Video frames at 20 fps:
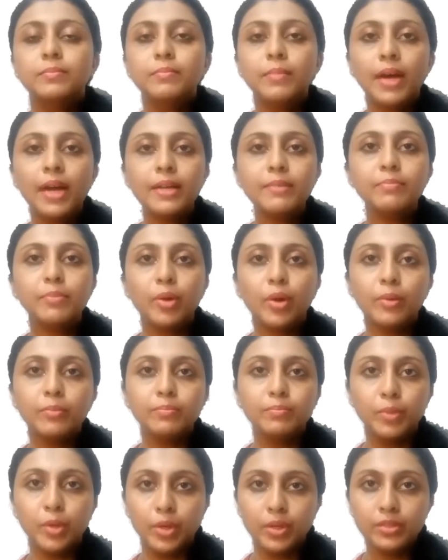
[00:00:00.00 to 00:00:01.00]
My
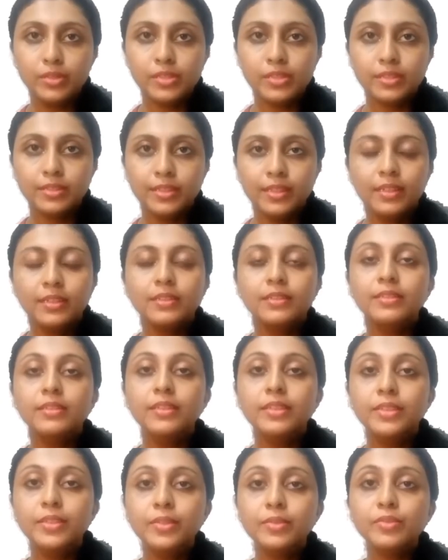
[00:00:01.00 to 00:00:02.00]
mom bought
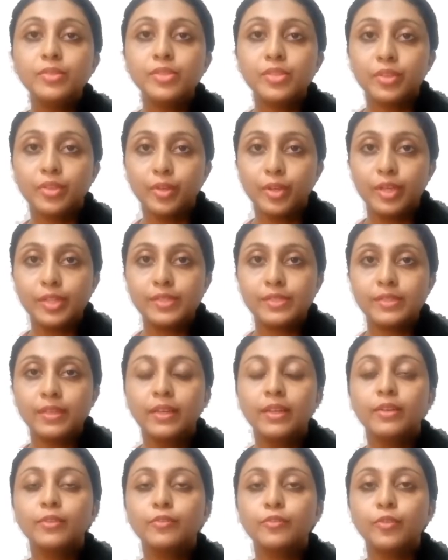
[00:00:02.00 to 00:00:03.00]
new toys
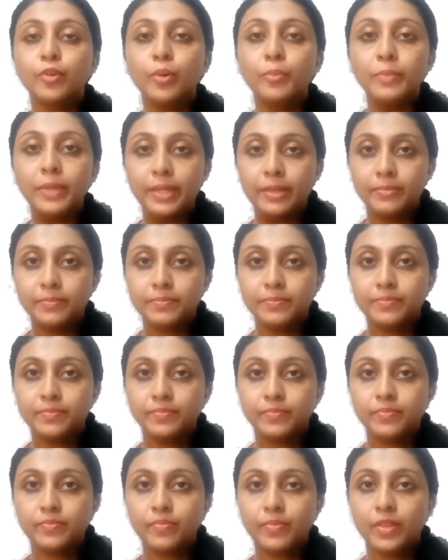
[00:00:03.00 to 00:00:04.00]
for me.
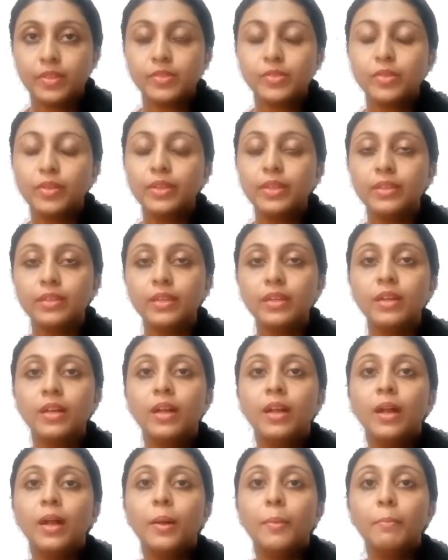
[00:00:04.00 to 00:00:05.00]
So here,
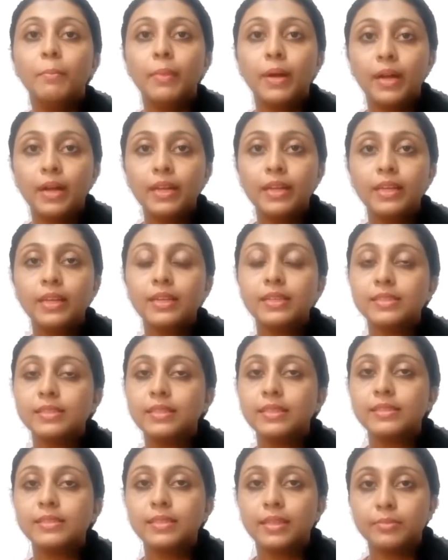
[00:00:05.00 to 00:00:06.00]
my is
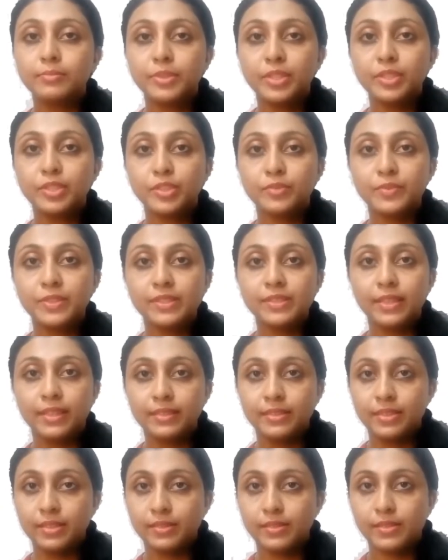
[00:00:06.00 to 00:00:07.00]
the subject of the
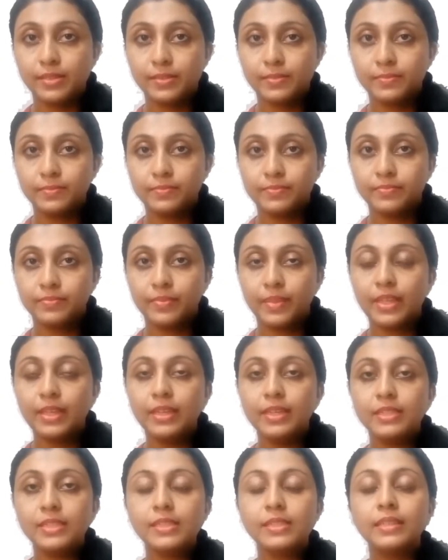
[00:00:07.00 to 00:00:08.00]
sentence.
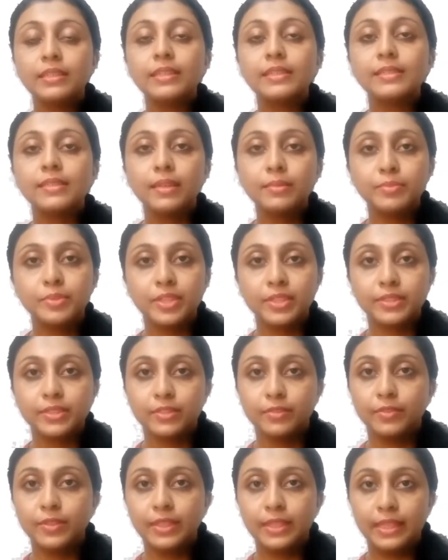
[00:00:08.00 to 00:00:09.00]
It is in the
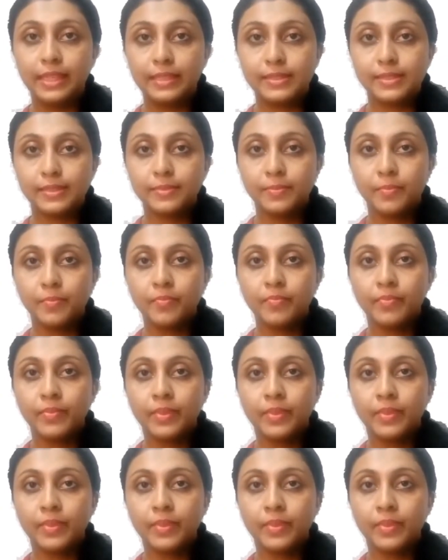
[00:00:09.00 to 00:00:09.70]
subjective case.